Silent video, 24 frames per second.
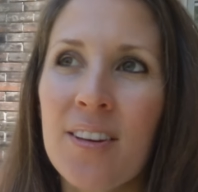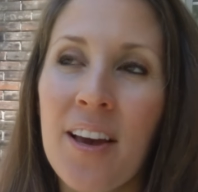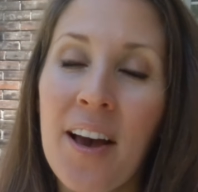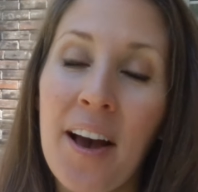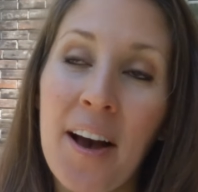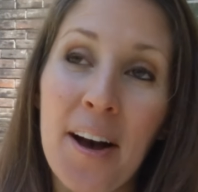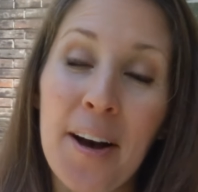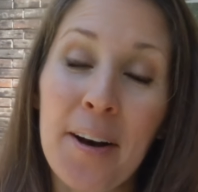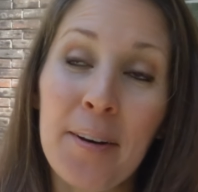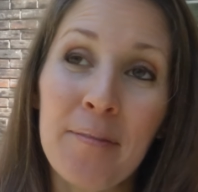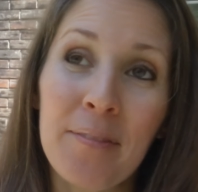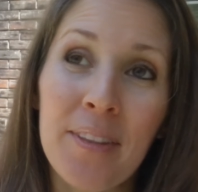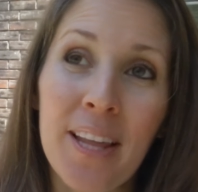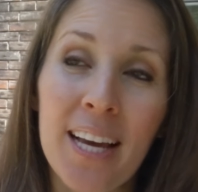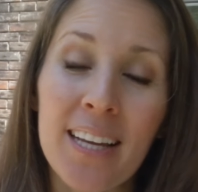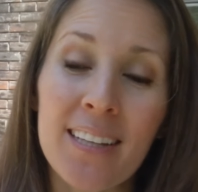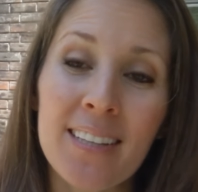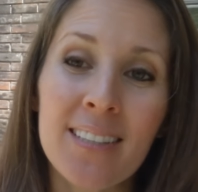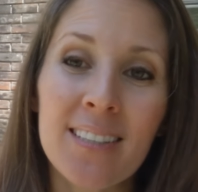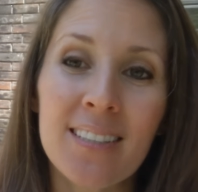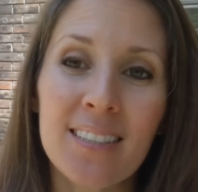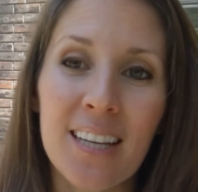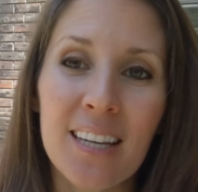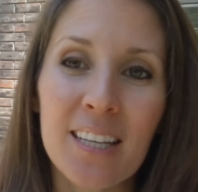yeah,
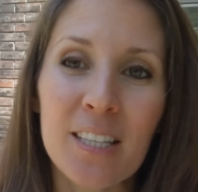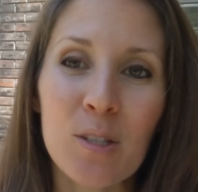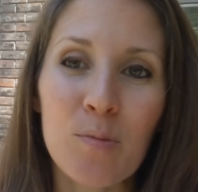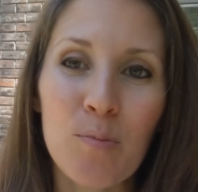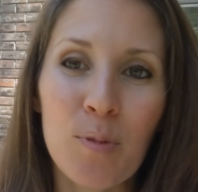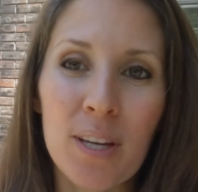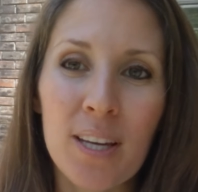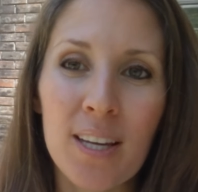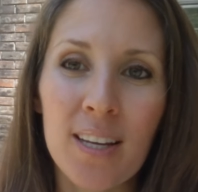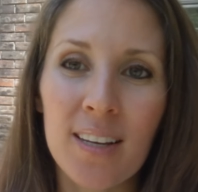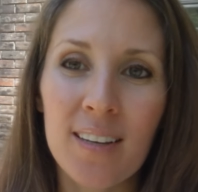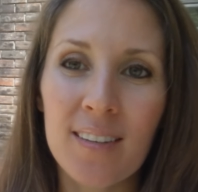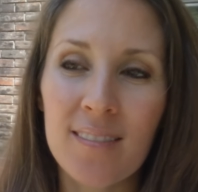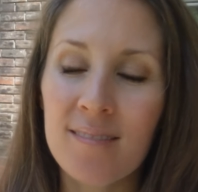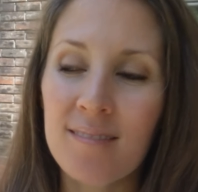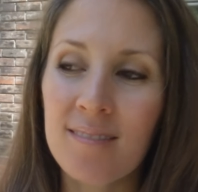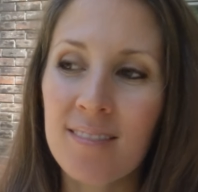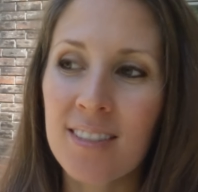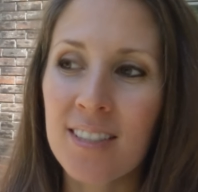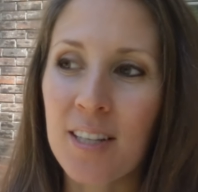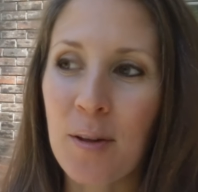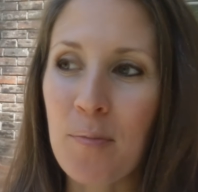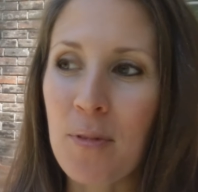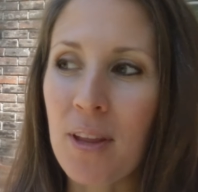that has been
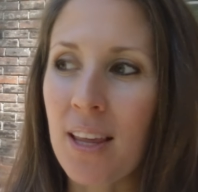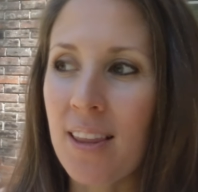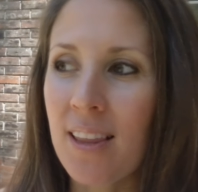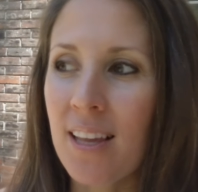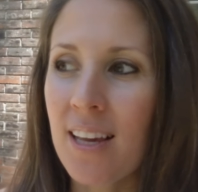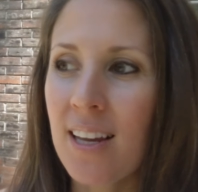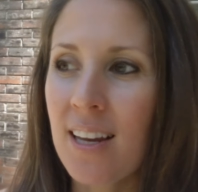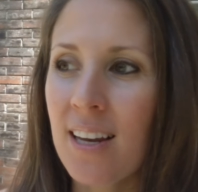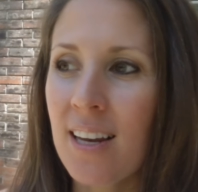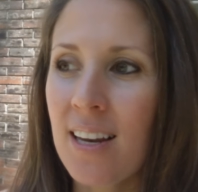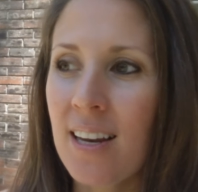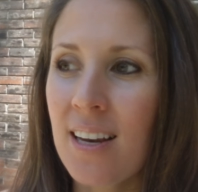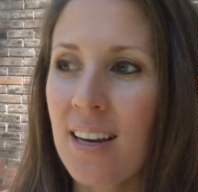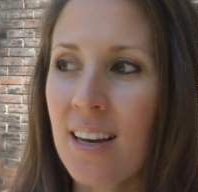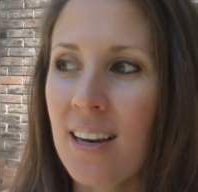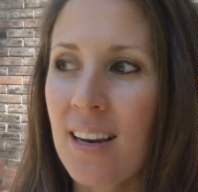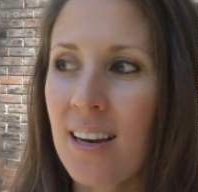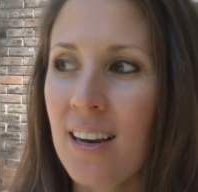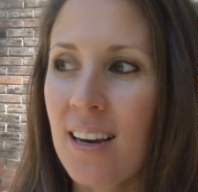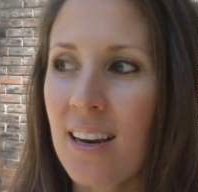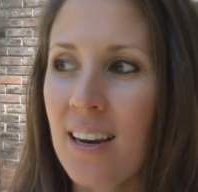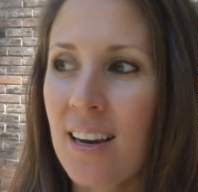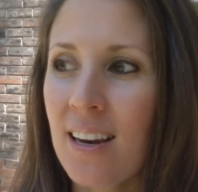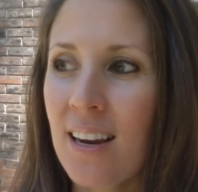something that
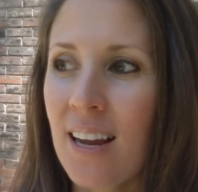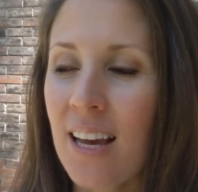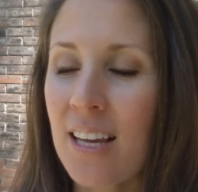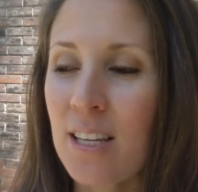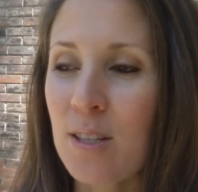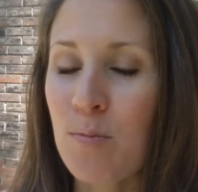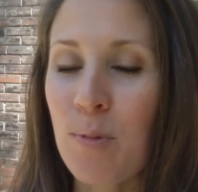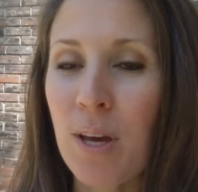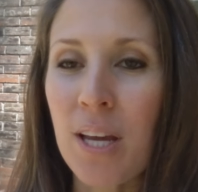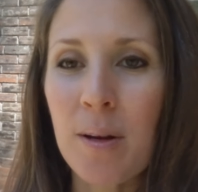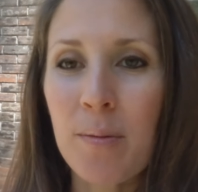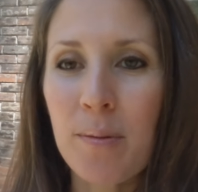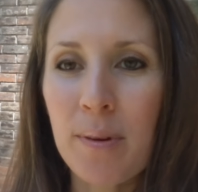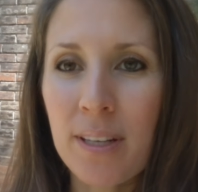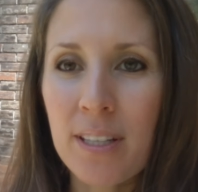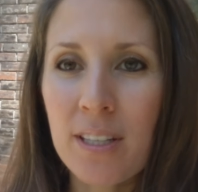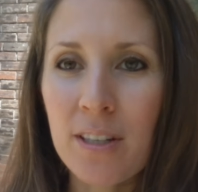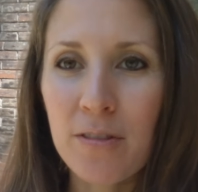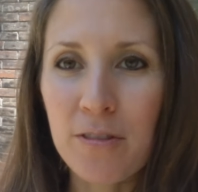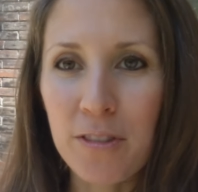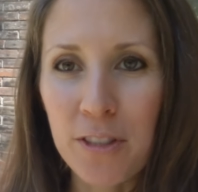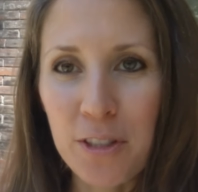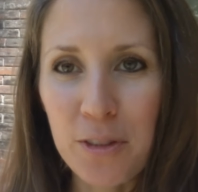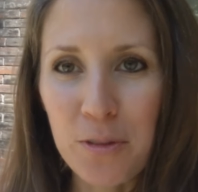has made a big
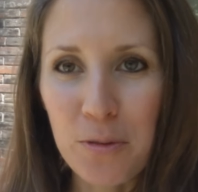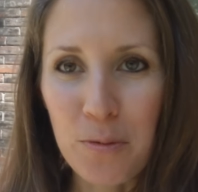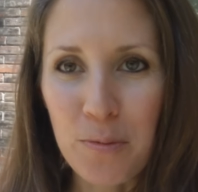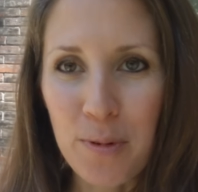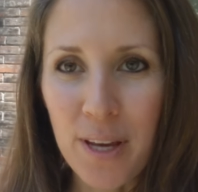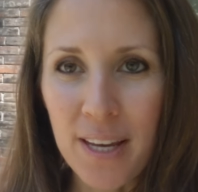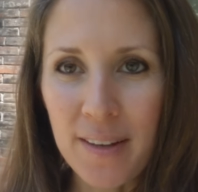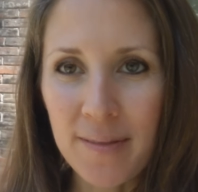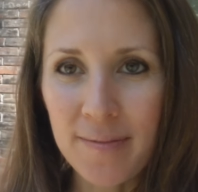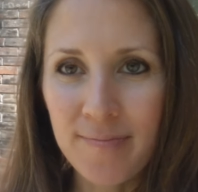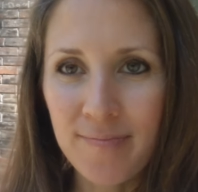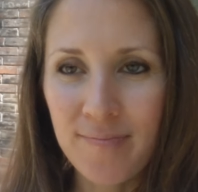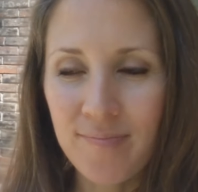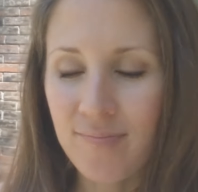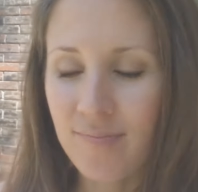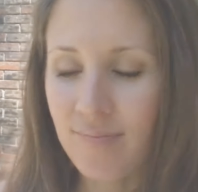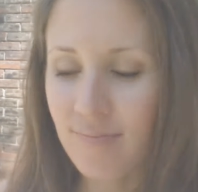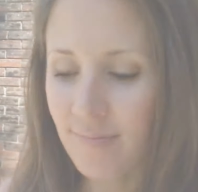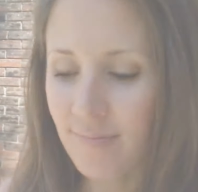difference for me.